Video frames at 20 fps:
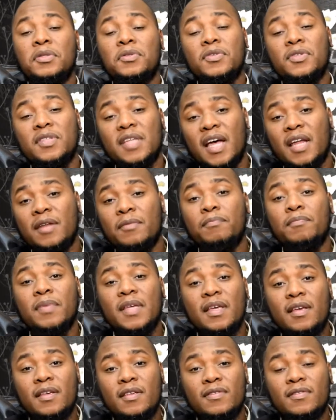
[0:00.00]
to send
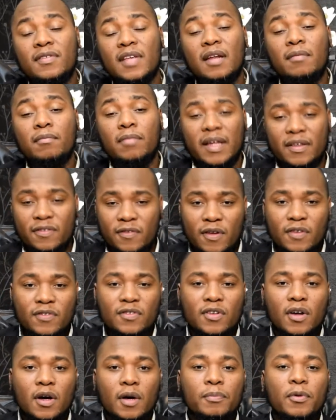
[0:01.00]
peace and
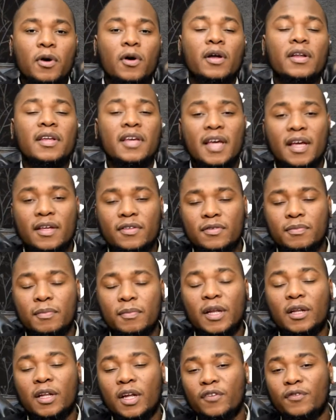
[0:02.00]
blessings upon his
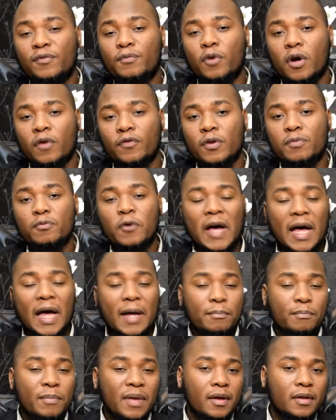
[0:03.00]
beloved Prophet
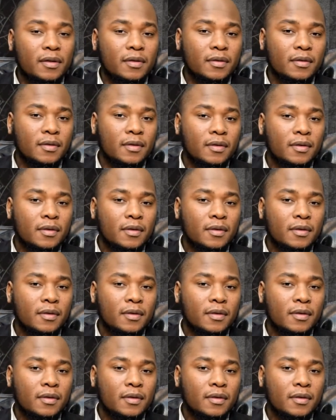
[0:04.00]
Muhammad